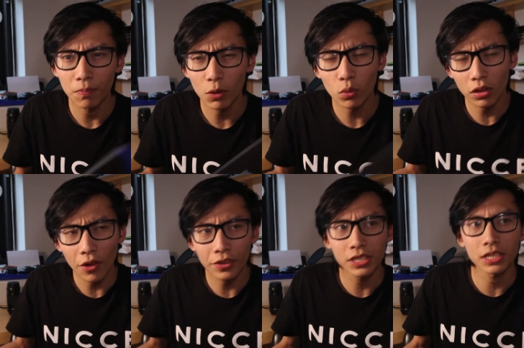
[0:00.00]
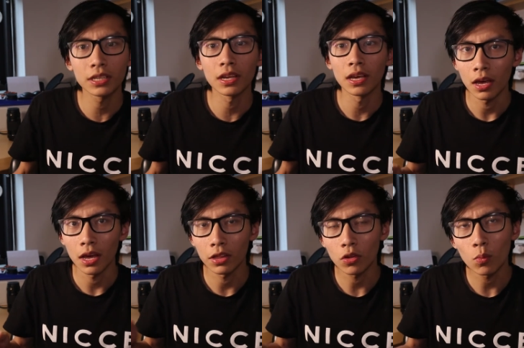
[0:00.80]
It was launched in
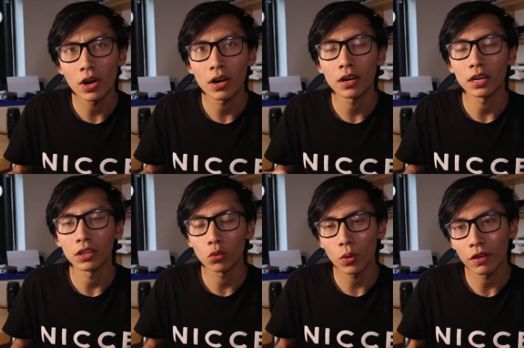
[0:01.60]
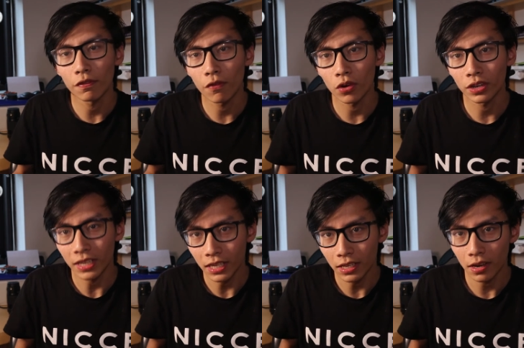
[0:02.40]
somewhere
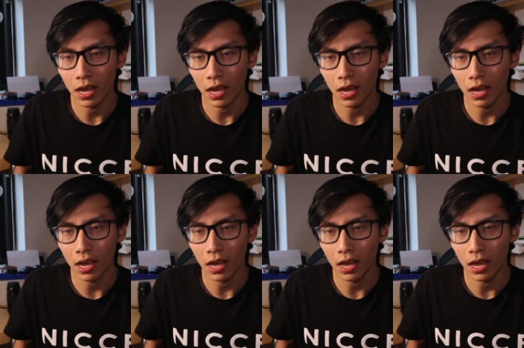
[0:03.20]
2014,